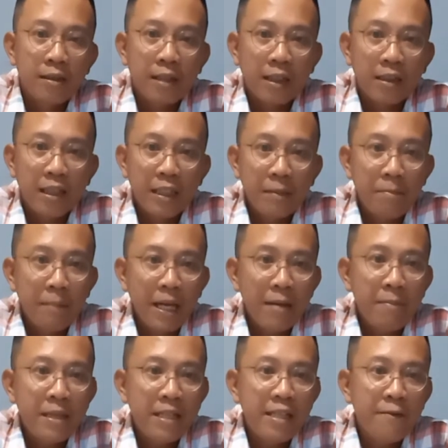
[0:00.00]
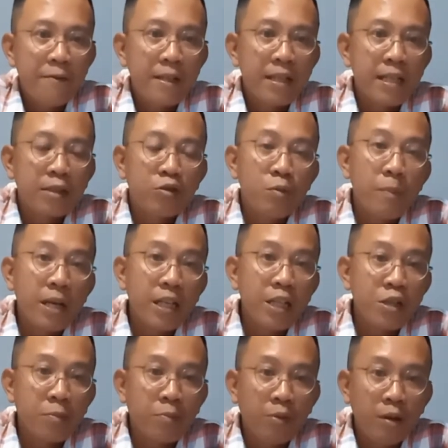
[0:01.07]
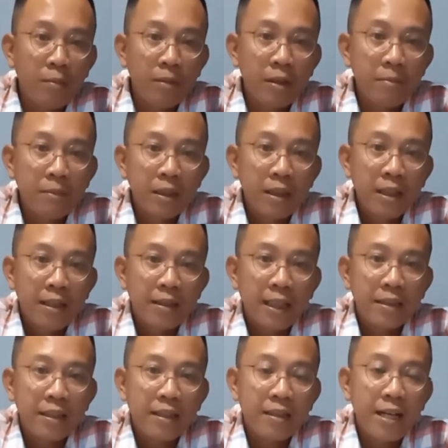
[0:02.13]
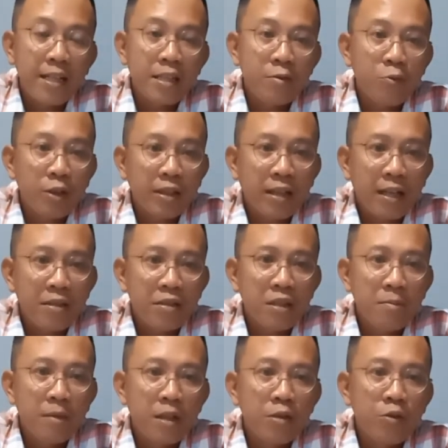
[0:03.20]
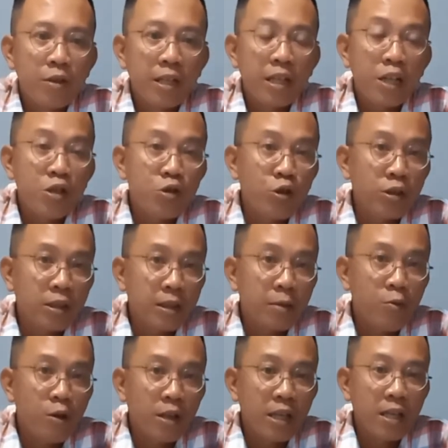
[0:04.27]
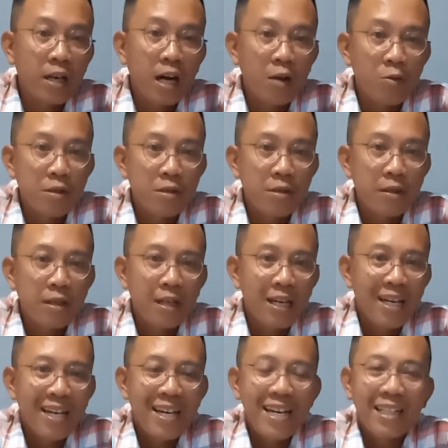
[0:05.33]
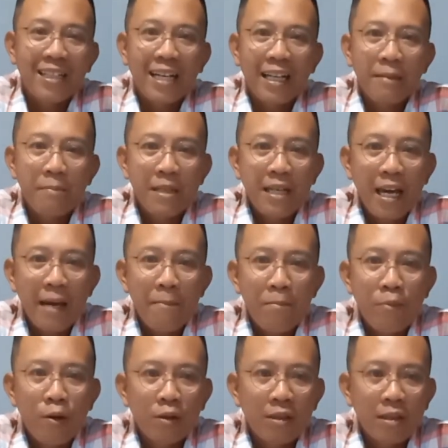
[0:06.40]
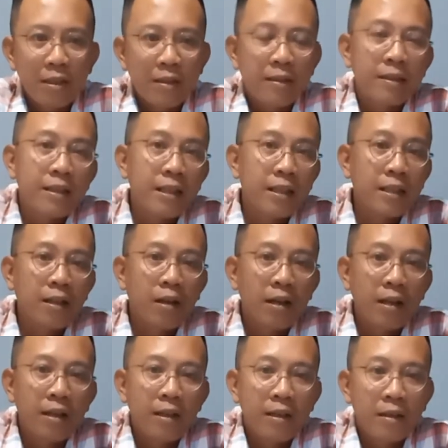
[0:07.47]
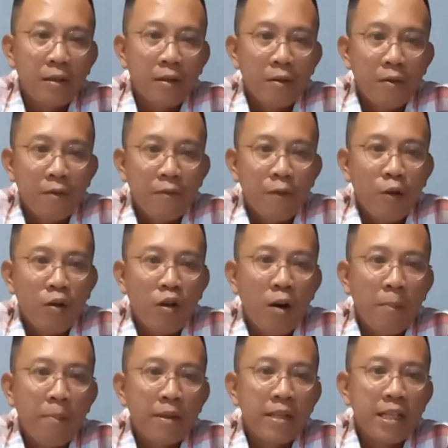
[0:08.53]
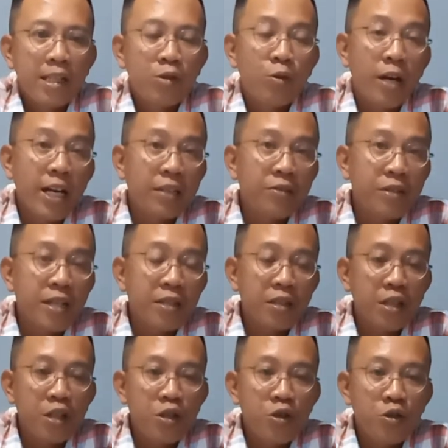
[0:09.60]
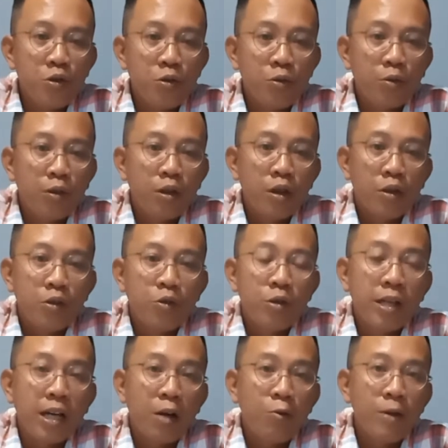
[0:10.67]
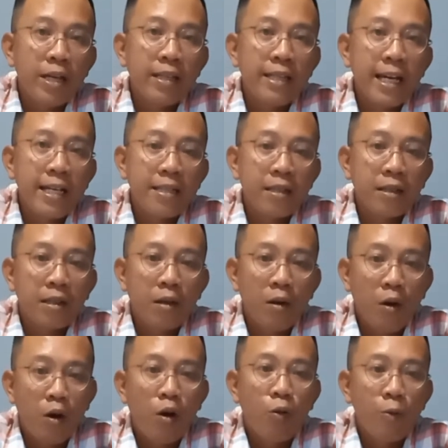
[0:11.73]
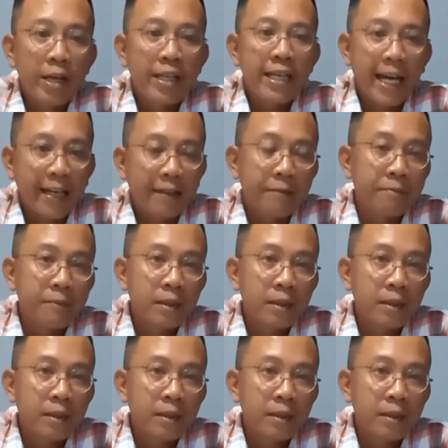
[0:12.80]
that it may be difficult to manage problems that arise with customer during a shorter working hours. It can be important for company to address issue during a weekdays or weekend.